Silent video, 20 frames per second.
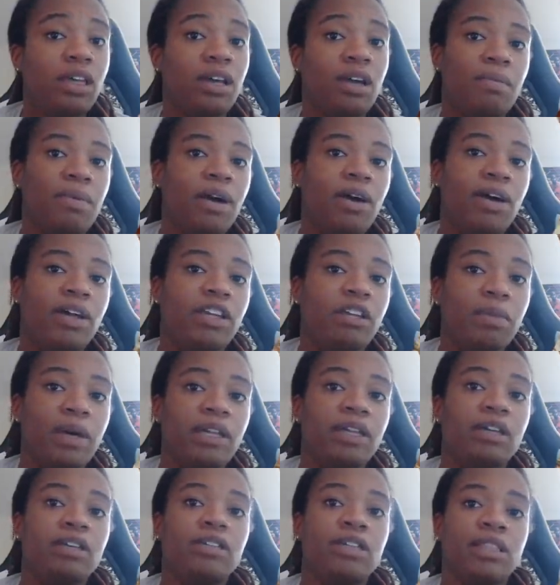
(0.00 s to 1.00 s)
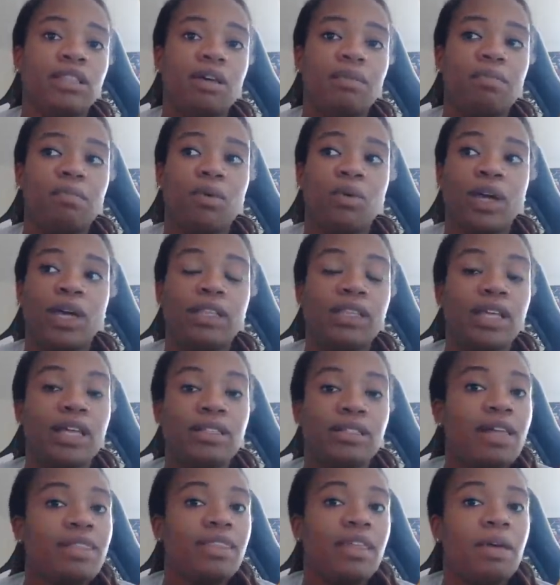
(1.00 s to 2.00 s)
about anybody else at that point. And
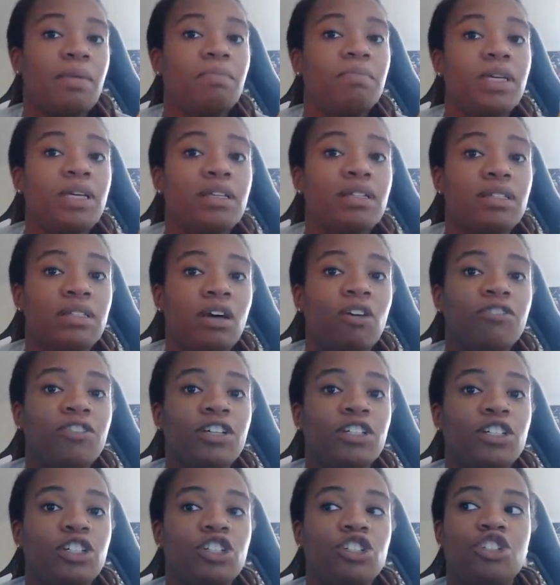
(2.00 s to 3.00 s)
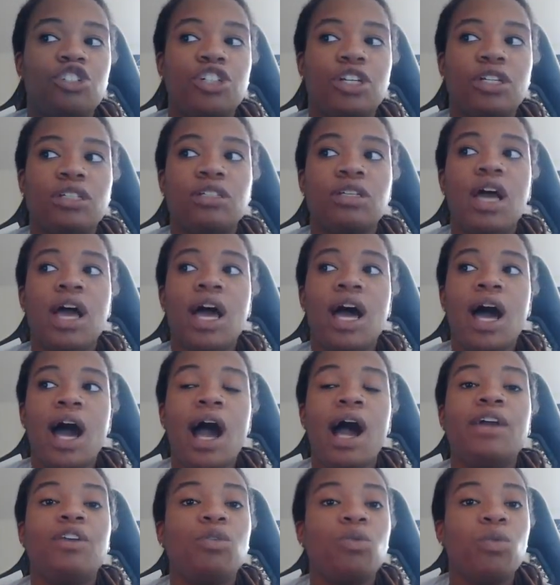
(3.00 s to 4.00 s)
that's not them being selfish. It's just,
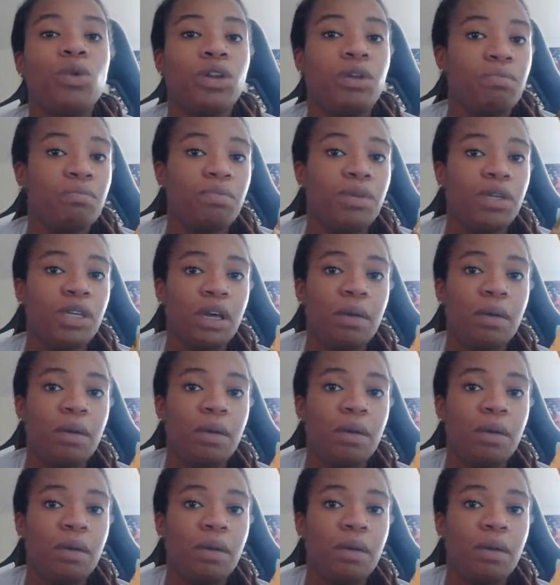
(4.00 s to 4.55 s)
I don't want to be a